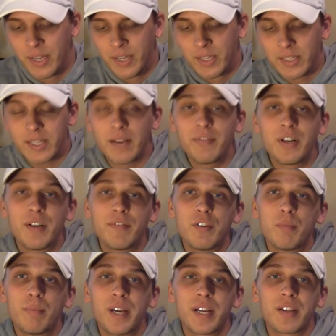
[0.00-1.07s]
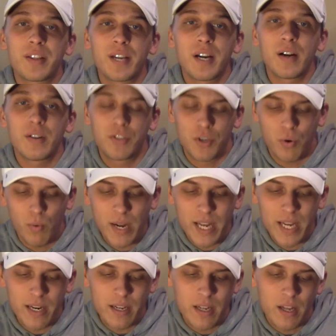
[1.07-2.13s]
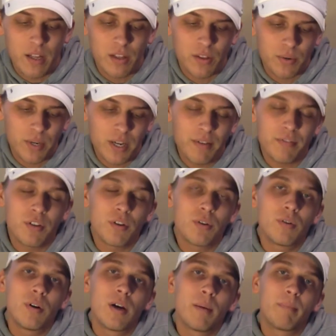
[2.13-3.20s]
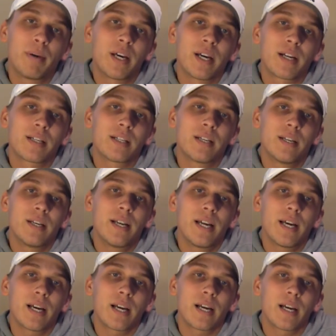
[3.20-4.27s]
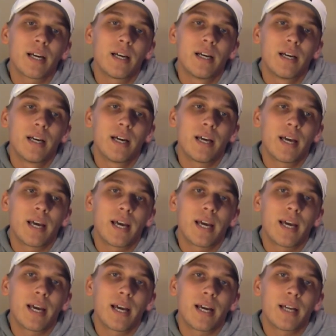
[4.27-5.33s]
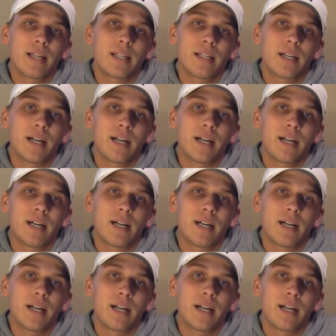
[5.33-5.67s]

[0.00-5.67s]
7 of you picked Theral to win. 3 of you picked Nick. And